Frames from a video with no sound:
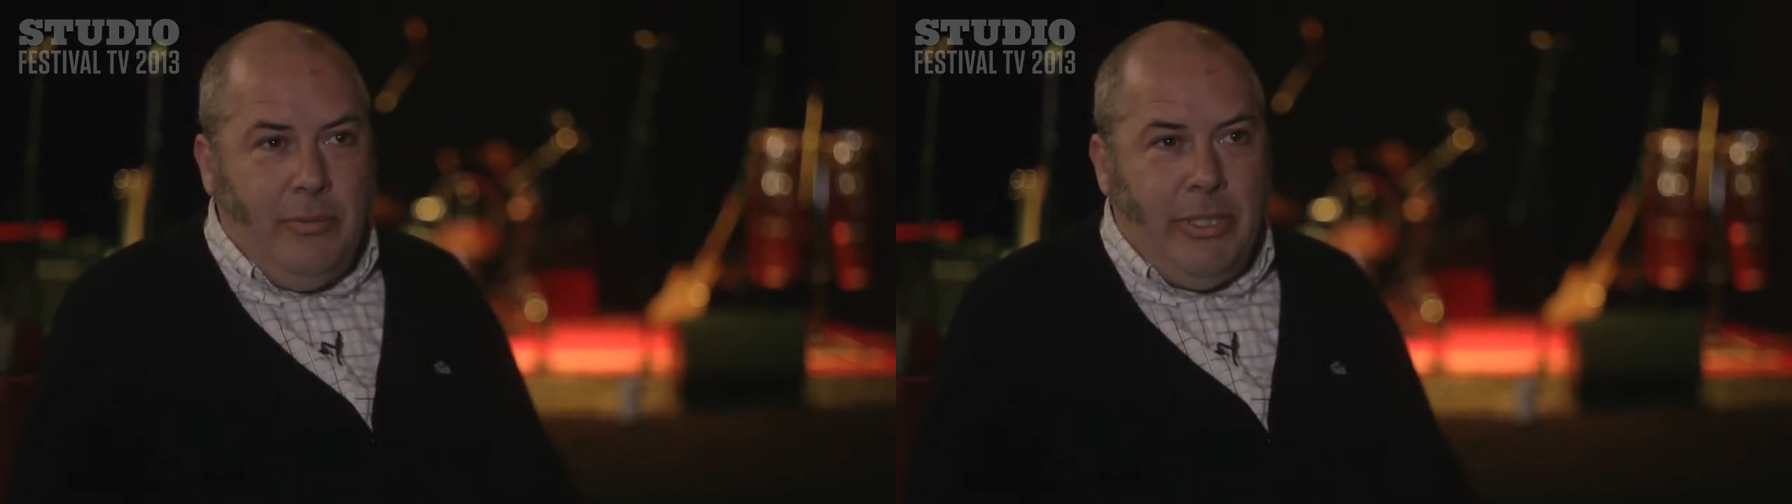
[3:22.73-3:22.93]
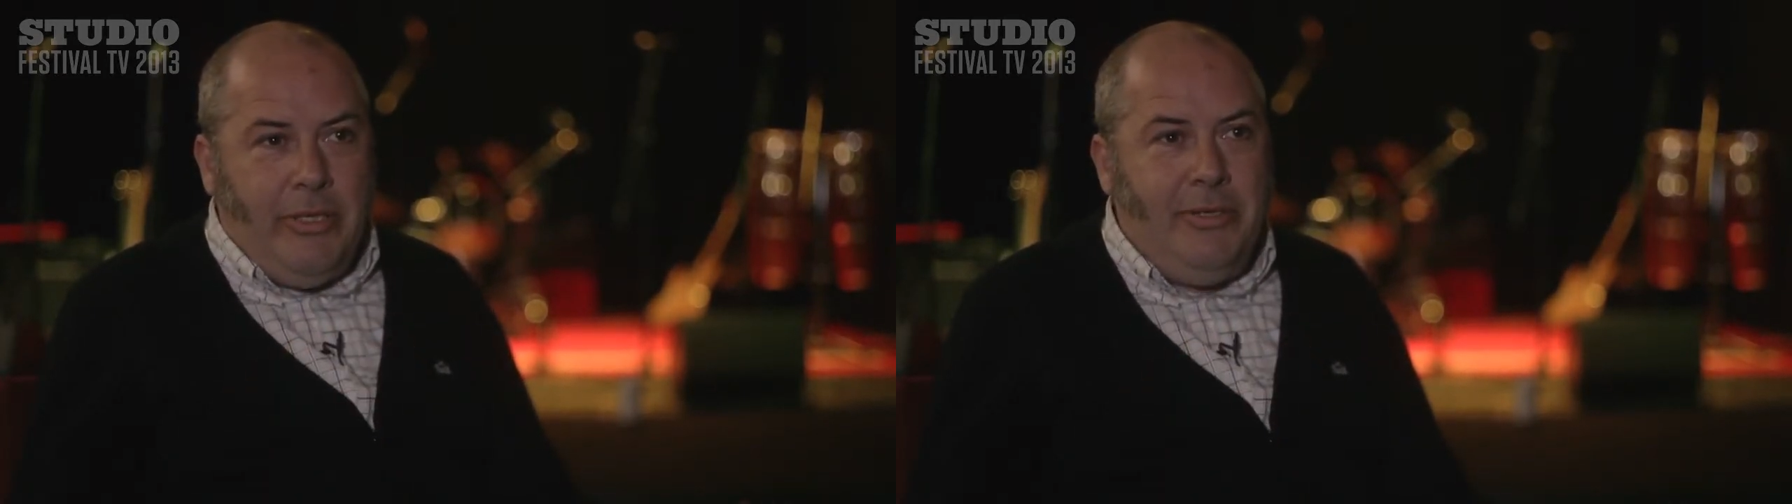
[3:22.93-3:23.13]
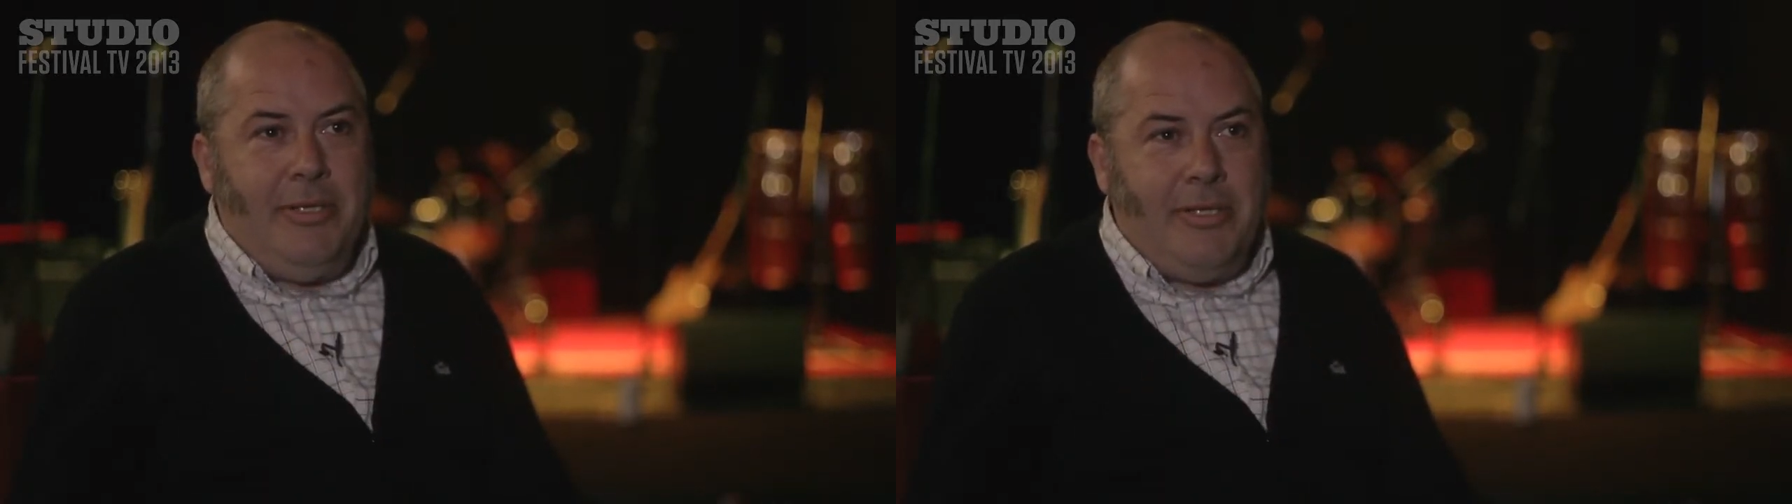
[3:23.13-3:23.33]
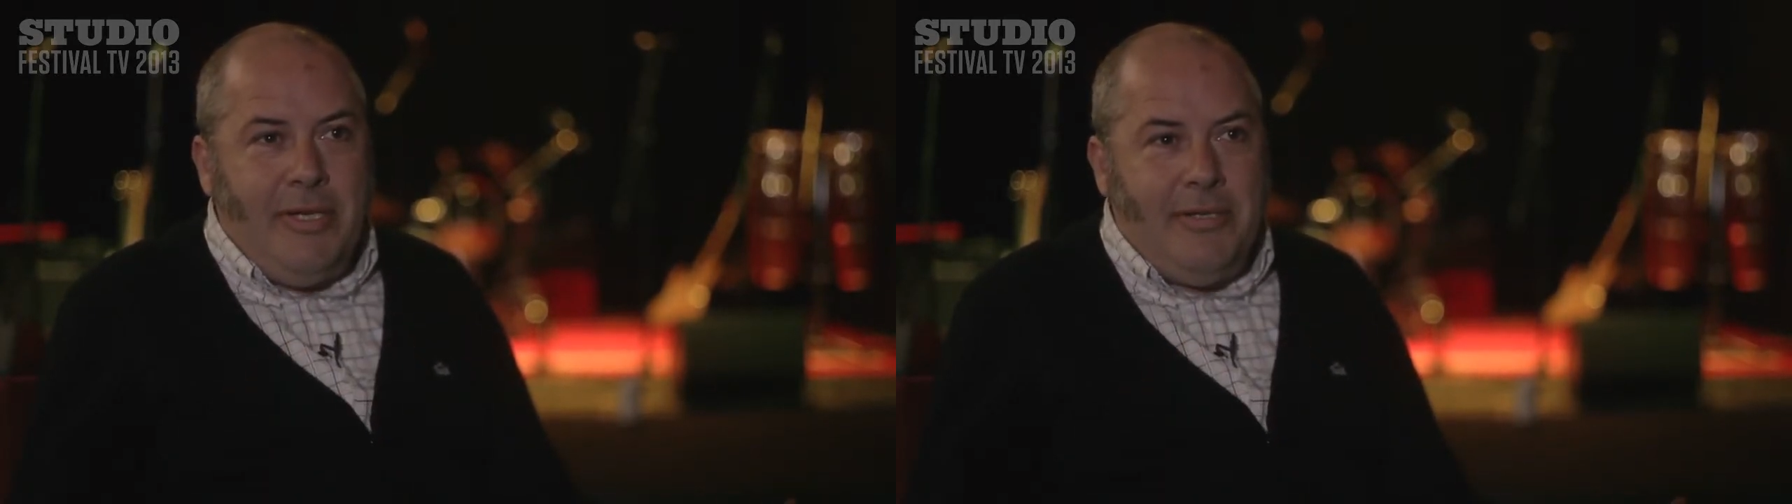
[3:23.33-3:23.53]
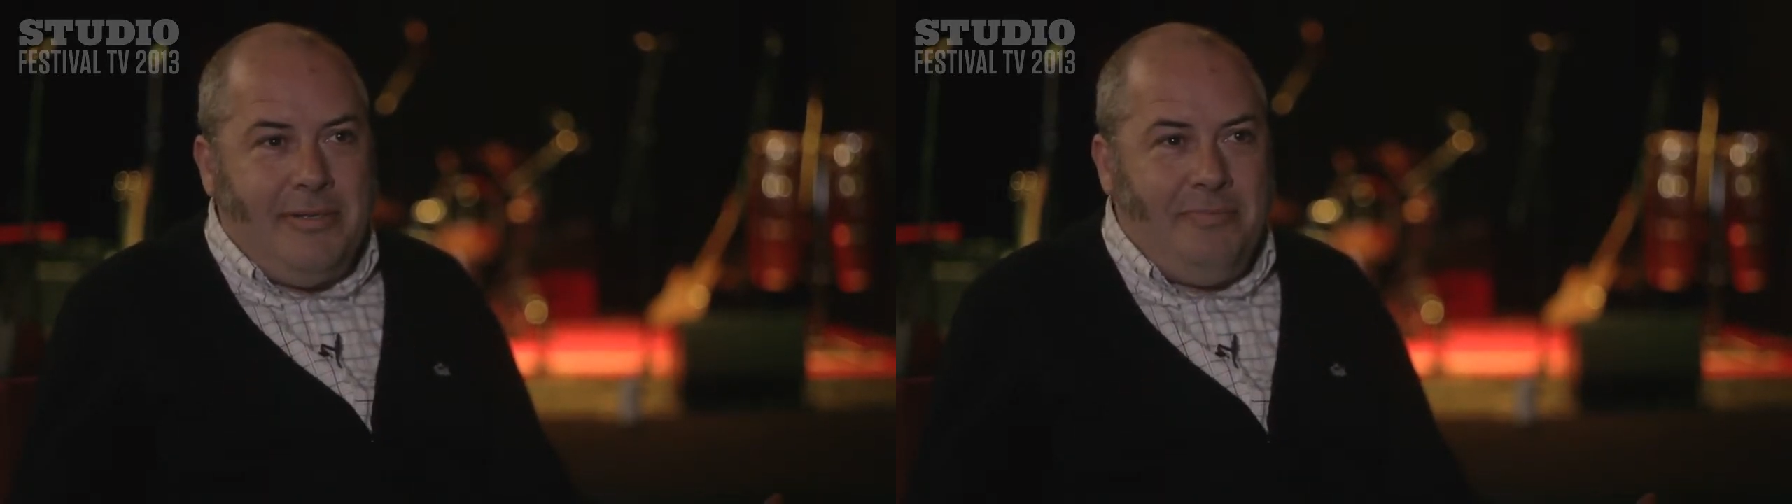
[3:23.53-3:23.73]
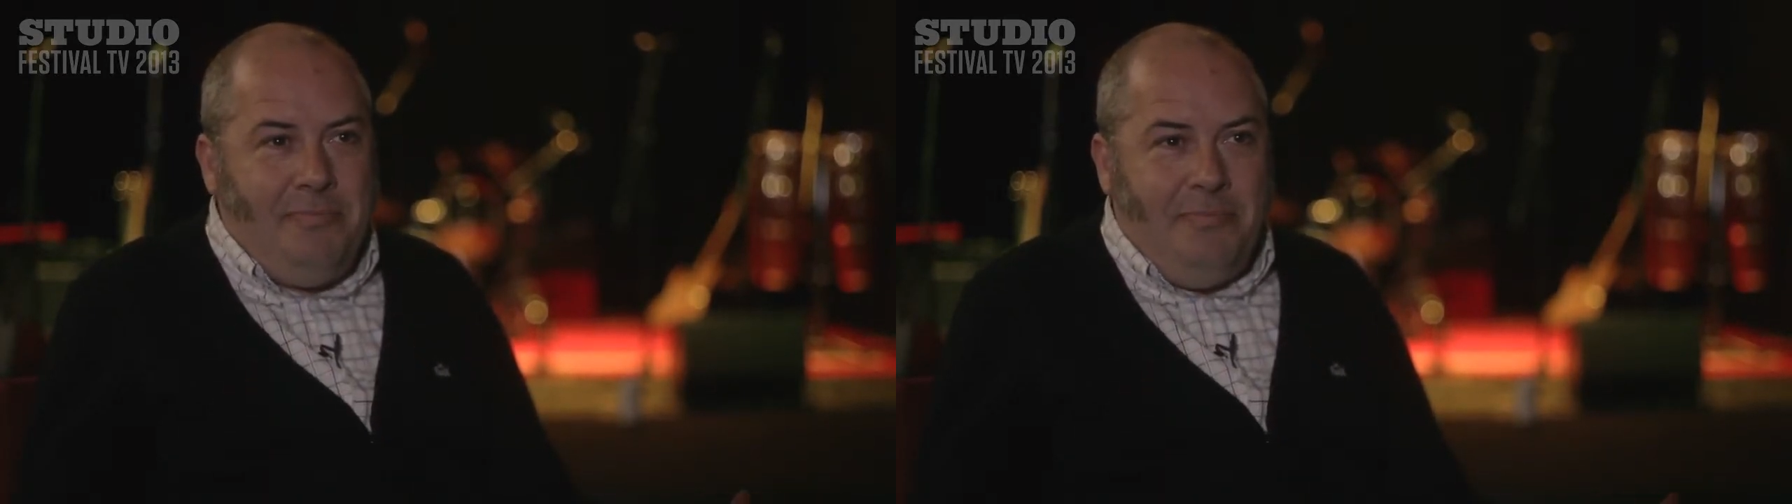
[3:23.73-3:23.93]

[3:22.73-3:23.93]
oh my goodness, that's